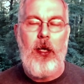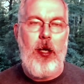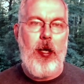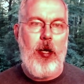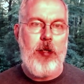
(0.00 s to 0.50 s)

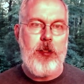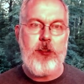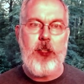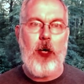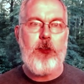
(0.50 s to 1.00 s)
And in
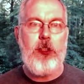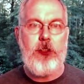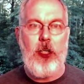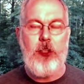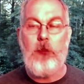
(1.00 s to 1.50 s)

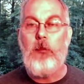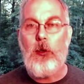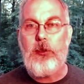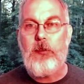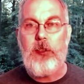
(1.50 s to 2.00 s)
Southeast Asia,
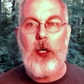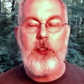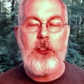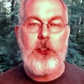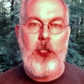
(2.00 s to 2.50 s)
most of
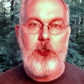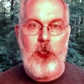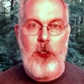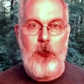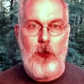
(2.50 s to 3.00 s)
Southeast
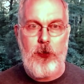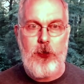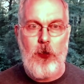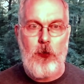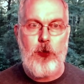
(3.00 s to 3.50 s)
Asia and
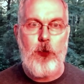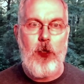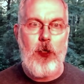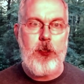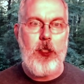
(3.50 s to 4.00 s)
also Sri
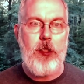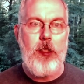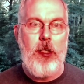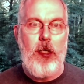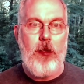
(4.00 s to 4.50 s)
Lanka,
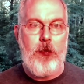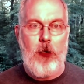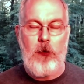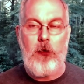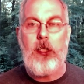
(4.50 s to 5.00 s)

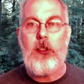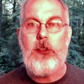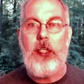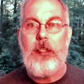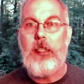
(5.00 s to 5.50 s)
they're looking
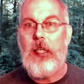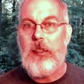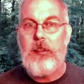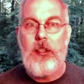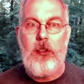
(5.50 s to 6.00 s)
to
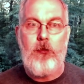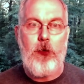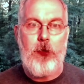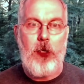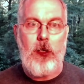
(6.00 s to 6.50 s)
India
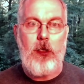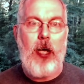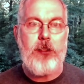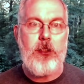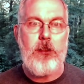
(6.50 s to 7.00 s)
for their
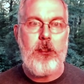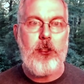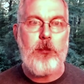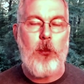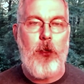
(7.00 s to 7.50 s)
classical
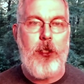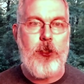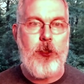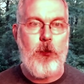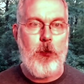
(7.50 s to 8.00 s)

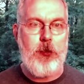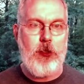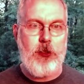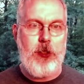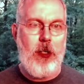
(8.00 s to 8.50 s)
inspiration or
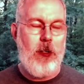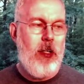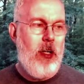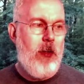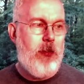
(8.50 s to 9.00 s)
just their
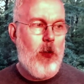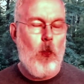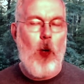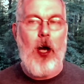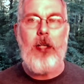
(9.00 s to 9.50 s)
their
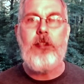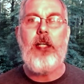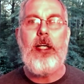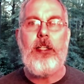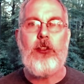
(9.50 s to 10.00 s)
wise
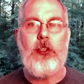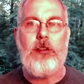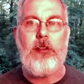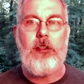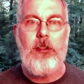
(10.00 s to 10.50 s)

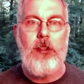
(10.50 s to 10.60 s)
ancients.